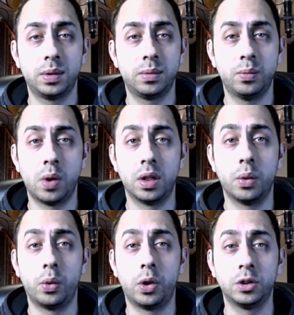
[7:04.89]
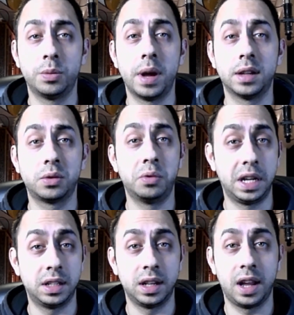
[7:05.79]
one of the world's best
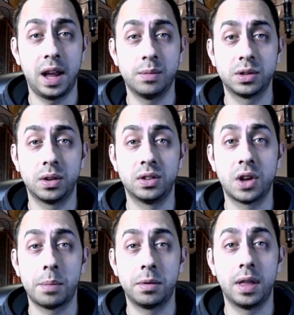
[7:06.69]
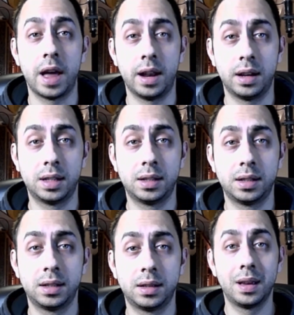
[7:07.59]
racing games on top of that.
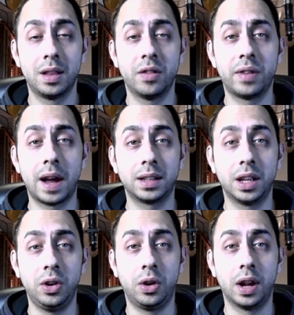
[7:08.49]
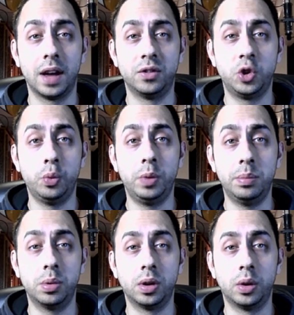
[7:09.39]
The fact that you could have two
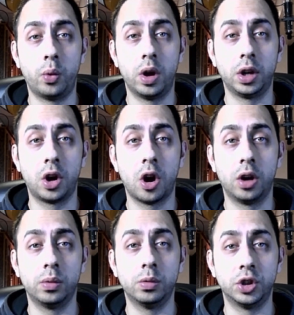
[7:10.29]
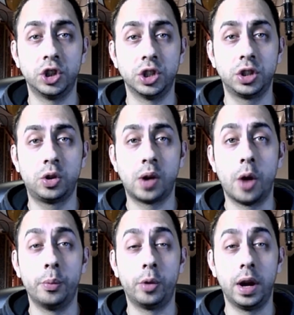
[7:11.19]
people on one cart was just
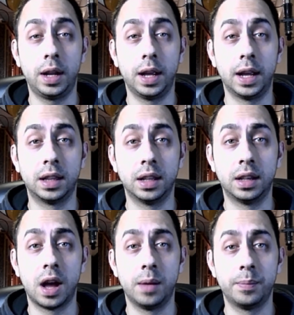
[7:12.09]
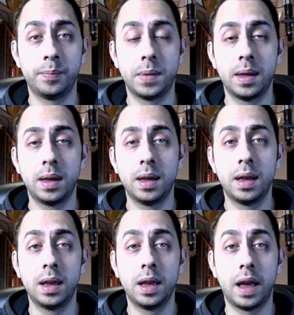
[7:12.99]
groundbreaking at the time.
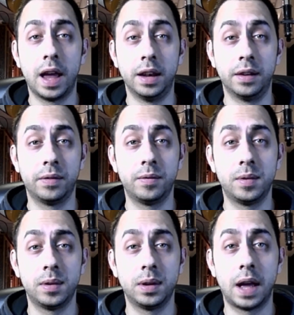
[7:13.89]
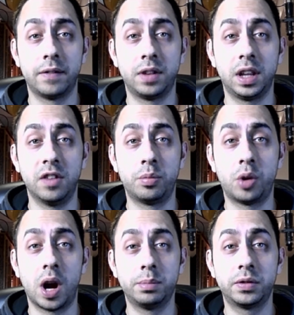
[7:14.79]
And have to give
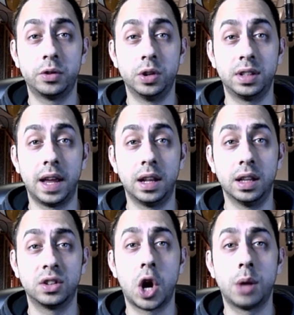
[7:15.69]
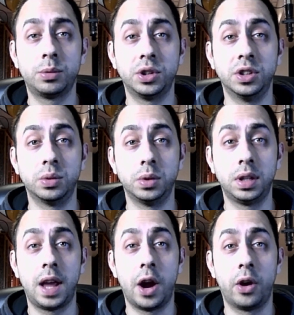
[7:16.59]
props for its endless options with
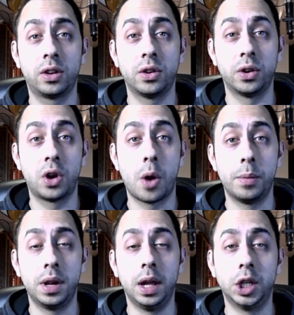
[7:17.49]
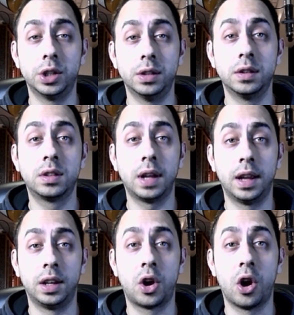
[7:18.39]
character combinations
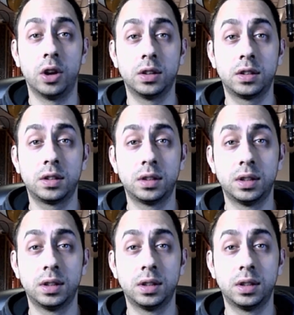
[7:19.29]
and carts.